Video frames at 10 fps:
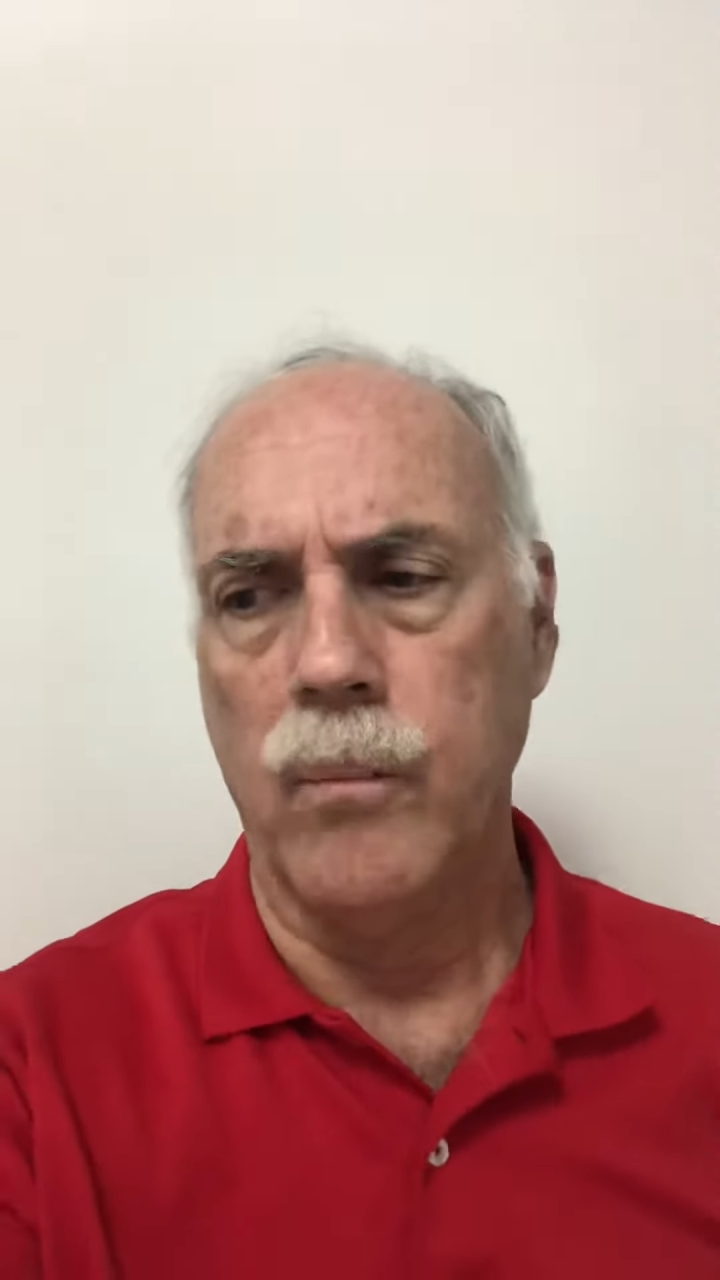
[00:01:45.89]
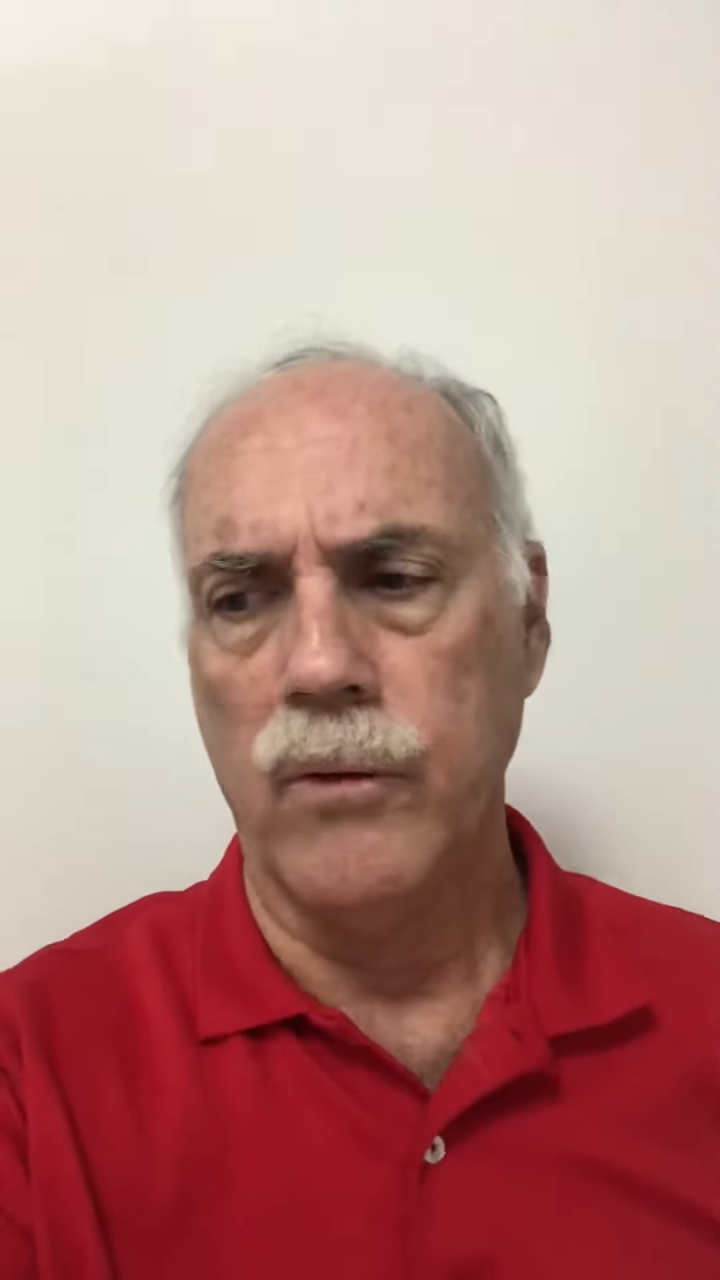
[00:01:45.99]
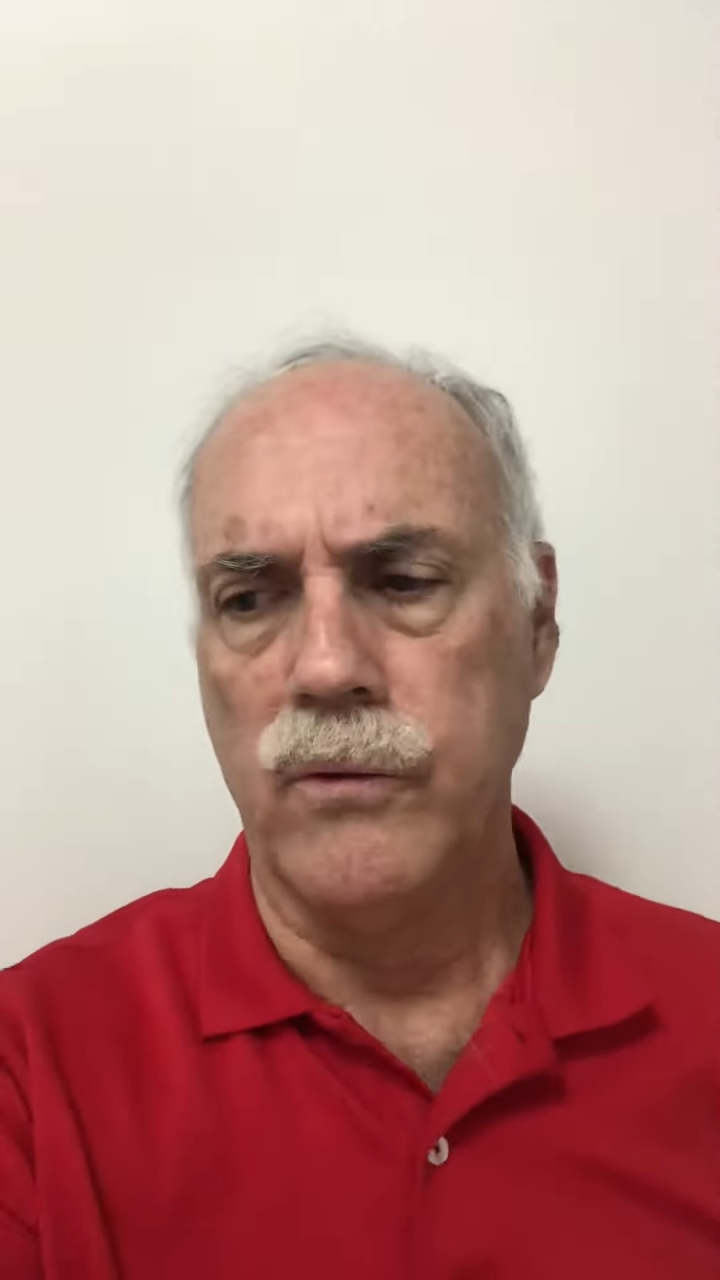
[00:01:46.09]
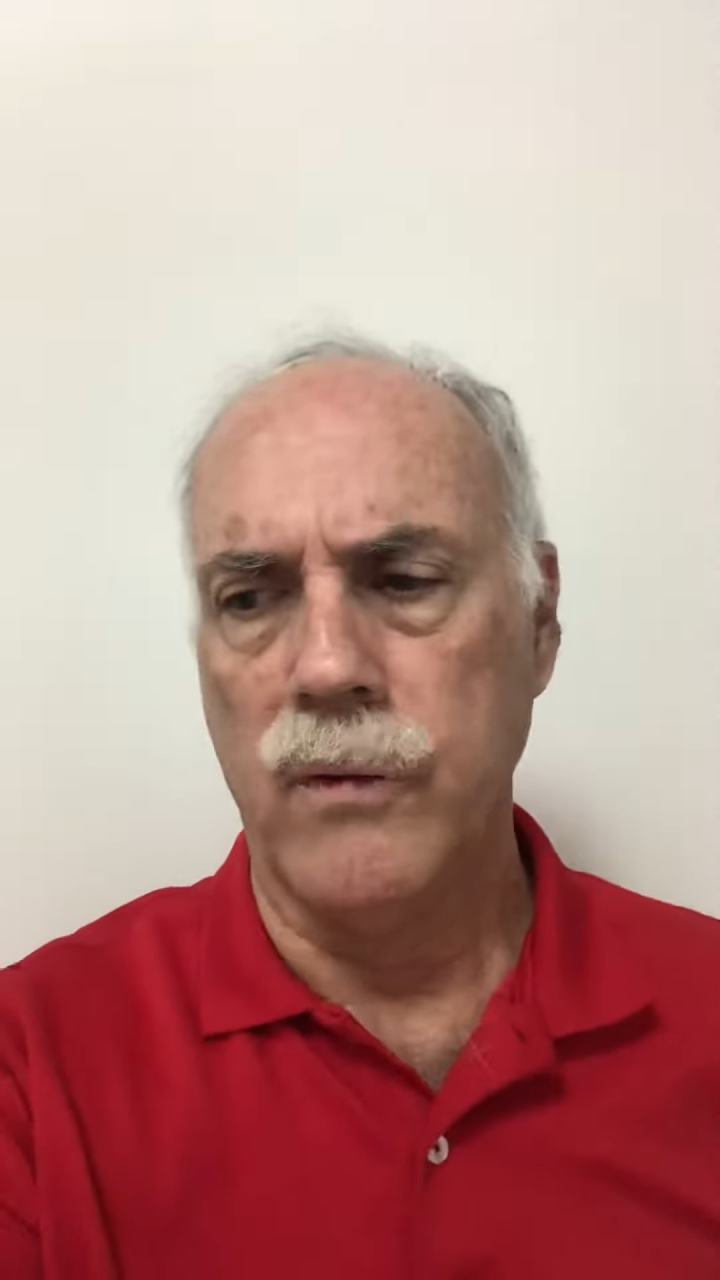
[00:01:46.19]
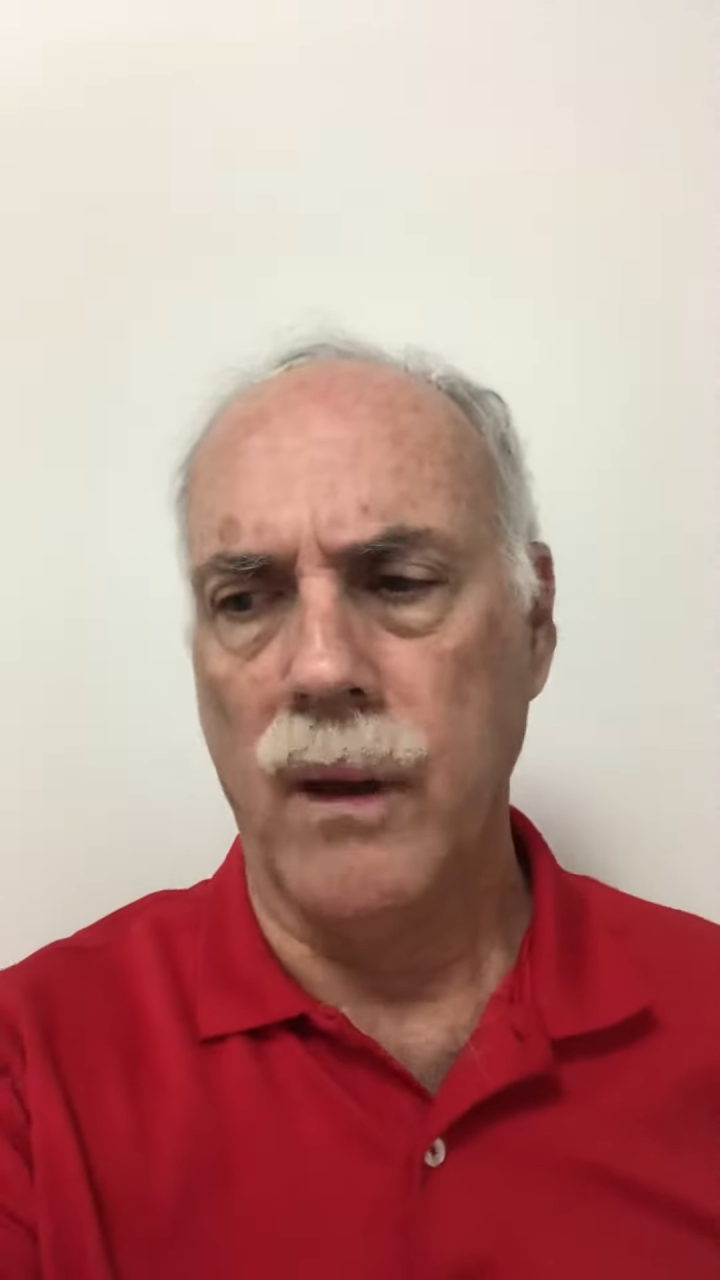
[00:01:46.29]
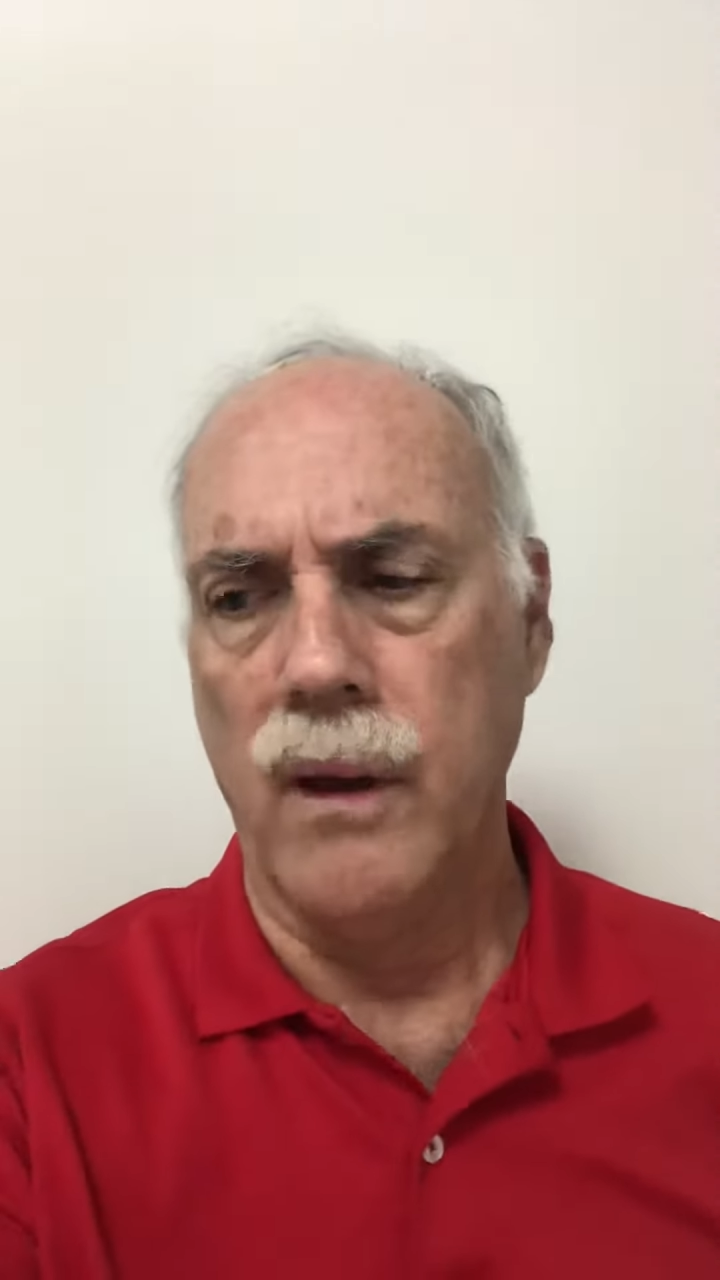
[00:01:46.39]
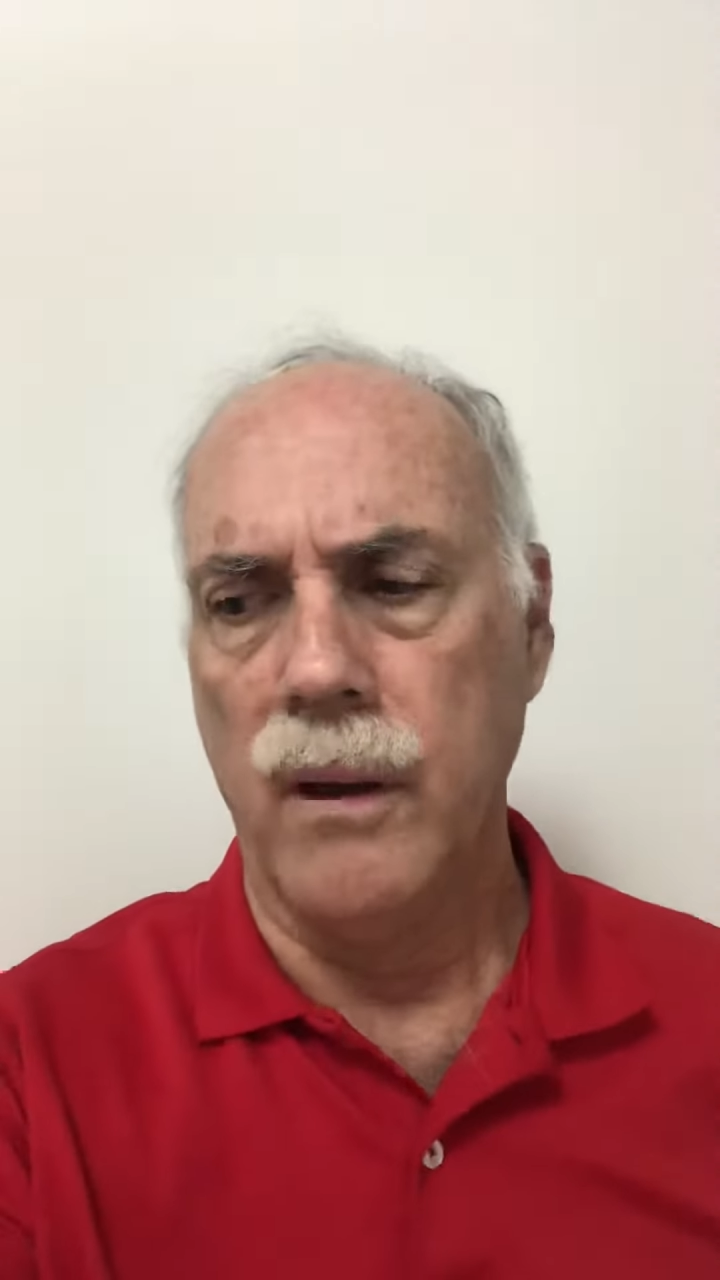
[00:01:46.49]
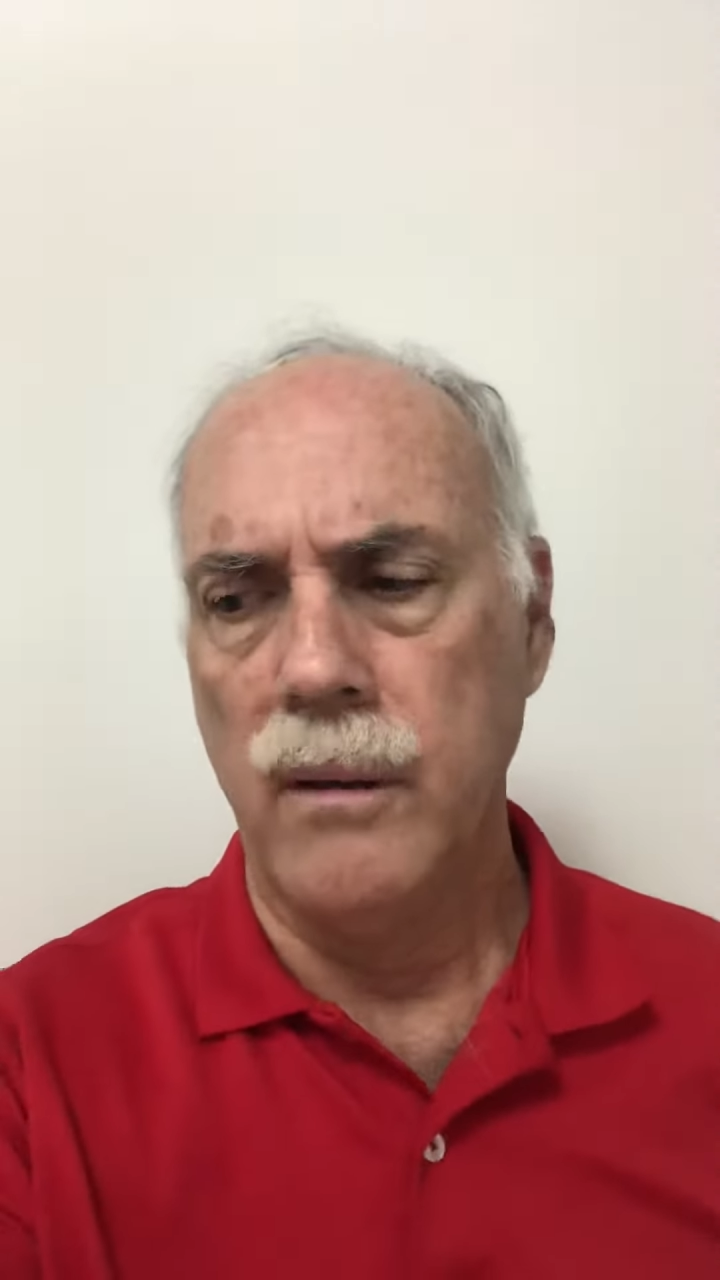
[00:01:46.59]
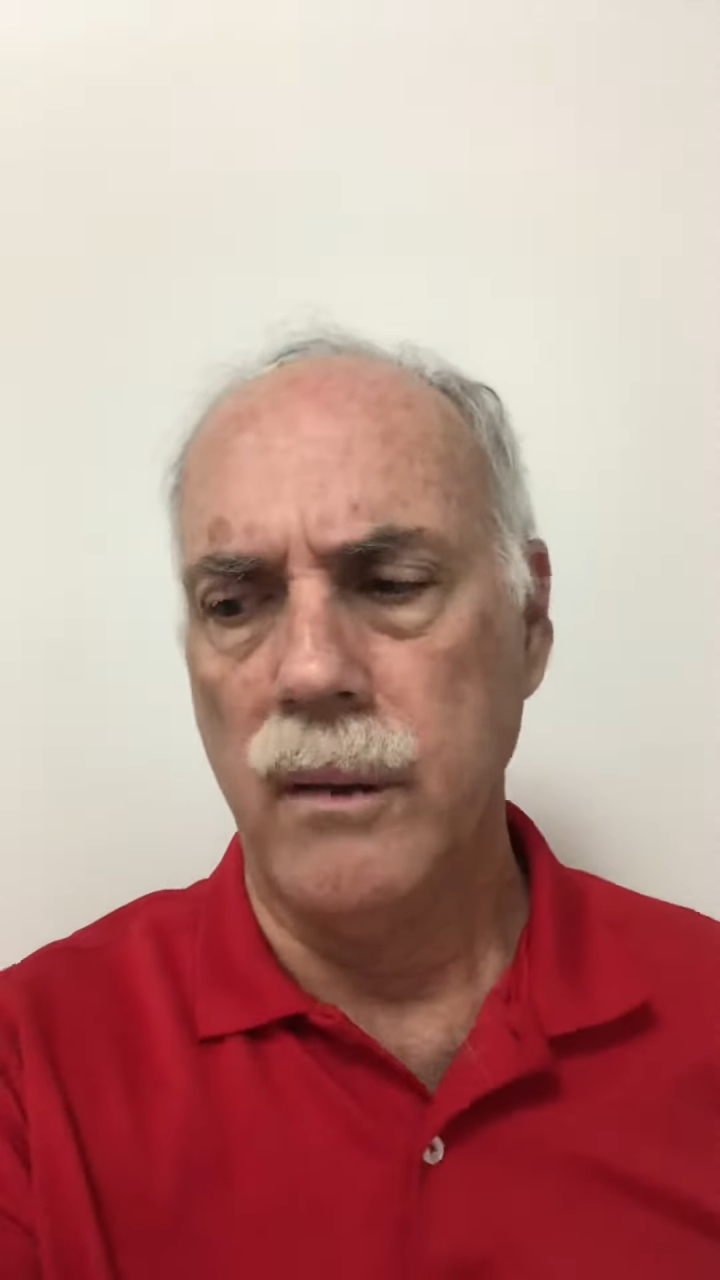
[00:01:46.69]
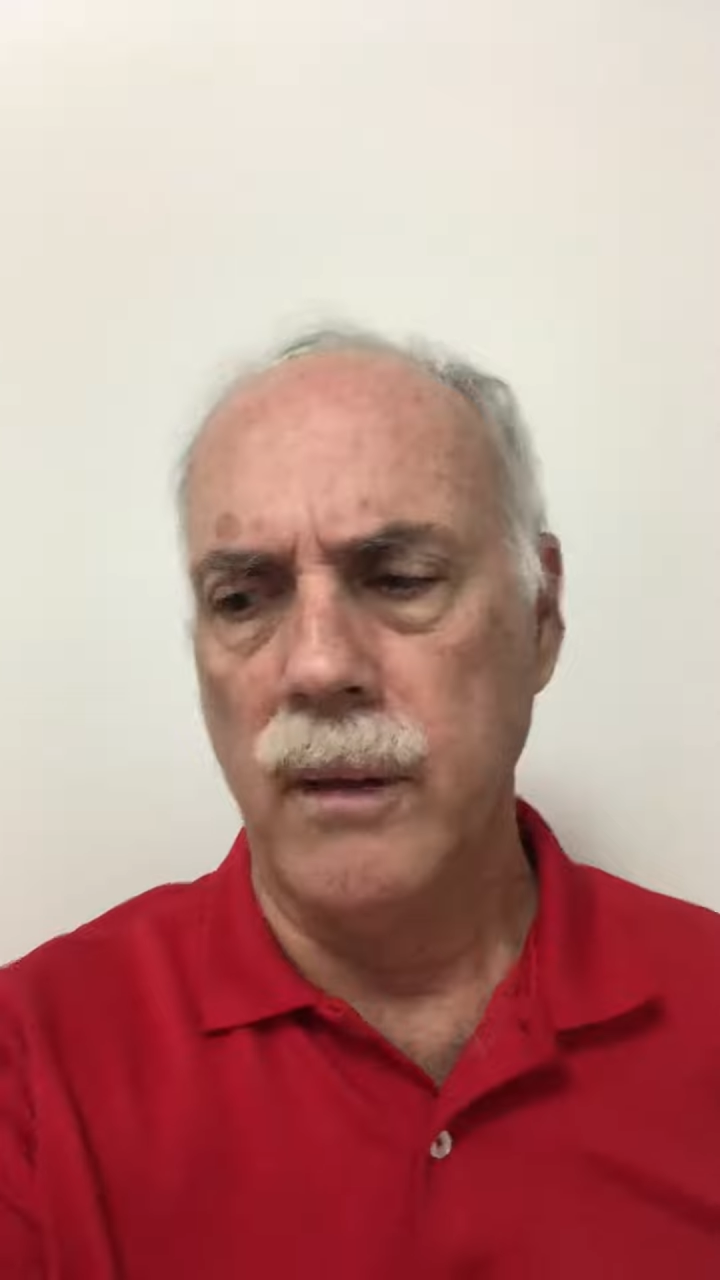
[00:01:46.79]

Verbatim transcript: was uh,